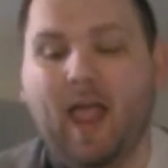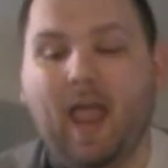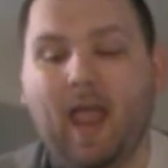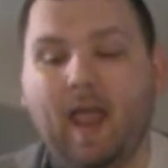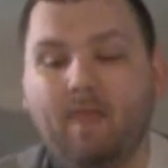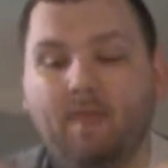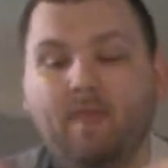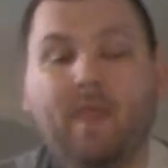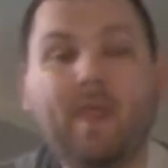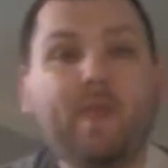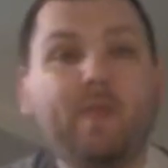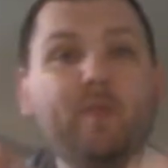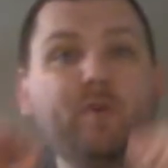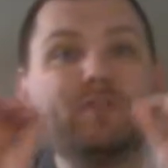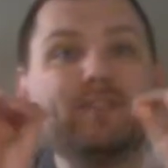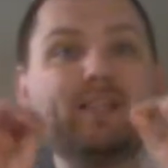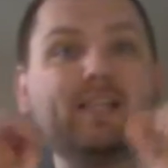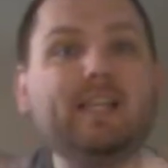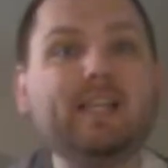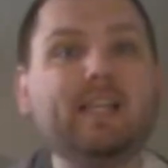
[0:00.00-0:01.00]
And then
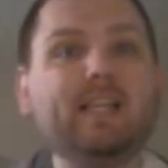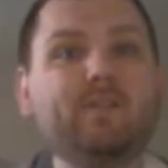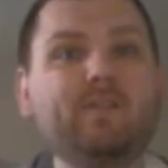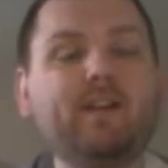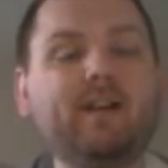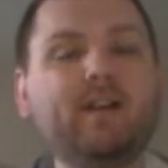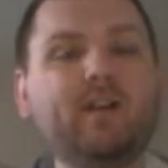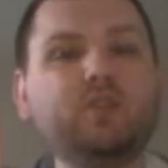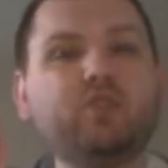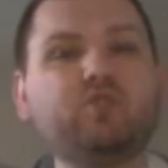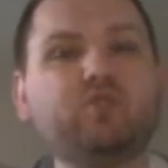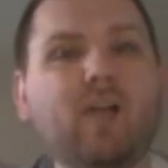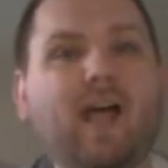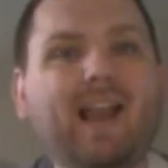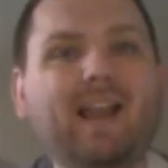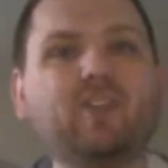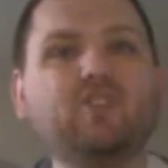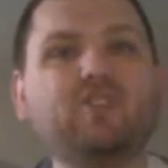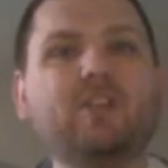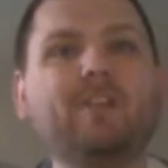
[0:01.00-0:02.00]
there's even a
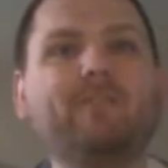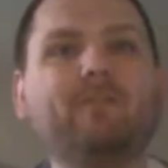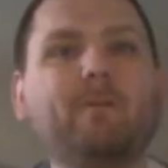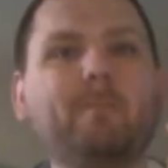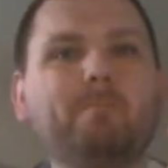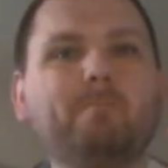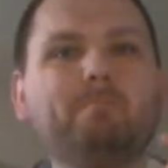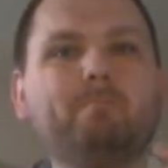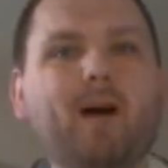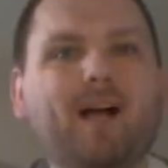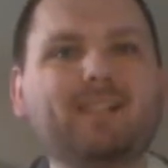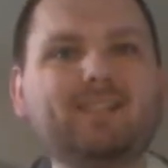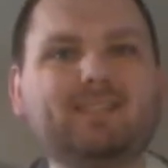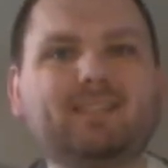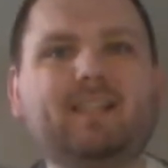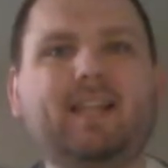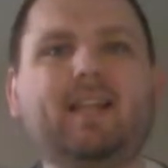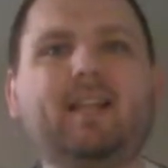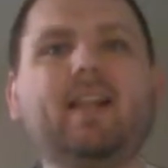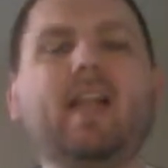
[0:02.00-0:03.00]
strategy for
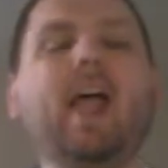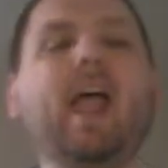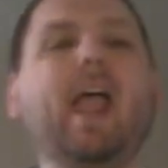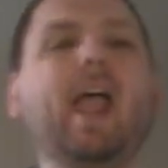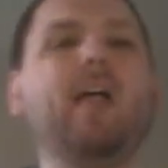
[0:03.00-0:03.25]
busting.